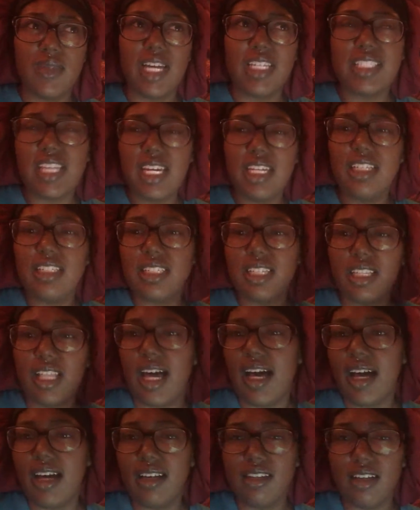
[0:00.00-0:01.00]
I say this a
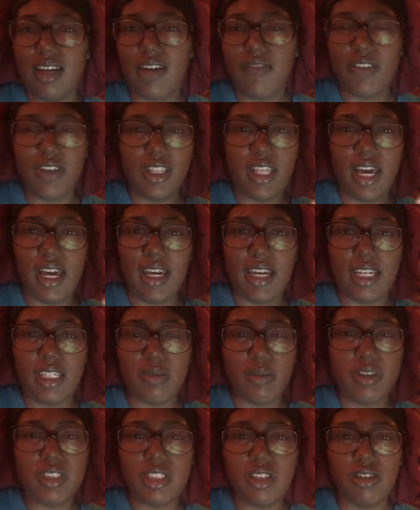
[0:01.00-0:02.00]
lot. I feel like
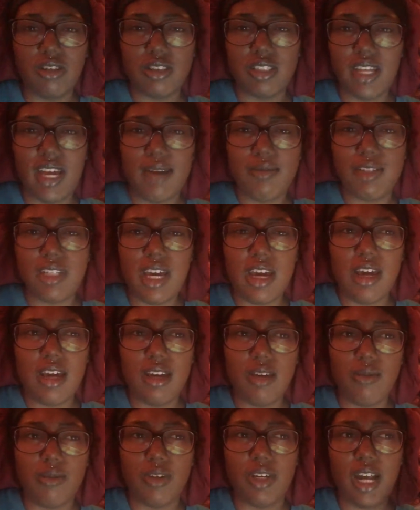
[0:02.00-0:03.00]
especially on
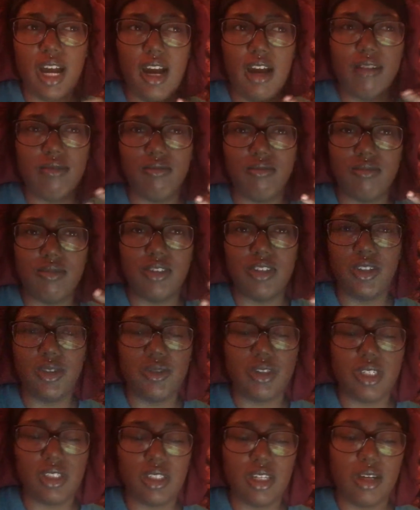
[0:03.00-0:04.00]
Snapchat when I
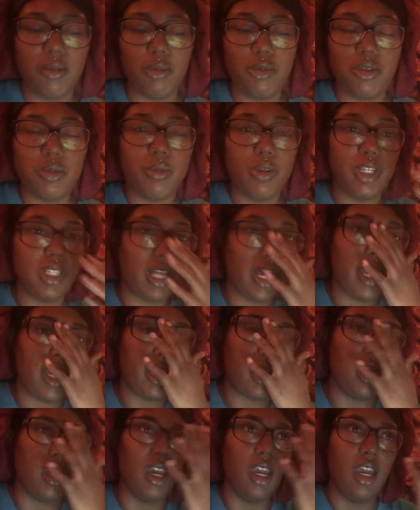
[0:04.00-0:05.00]
use examples, but
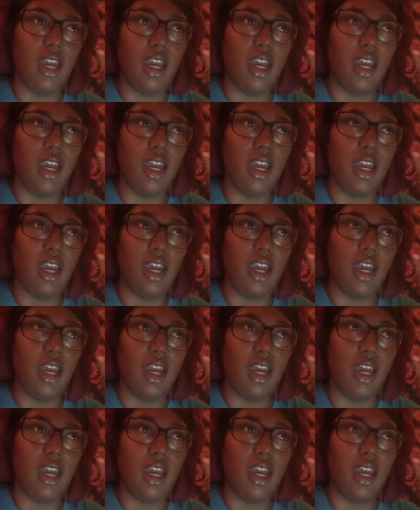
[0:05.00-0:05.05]
like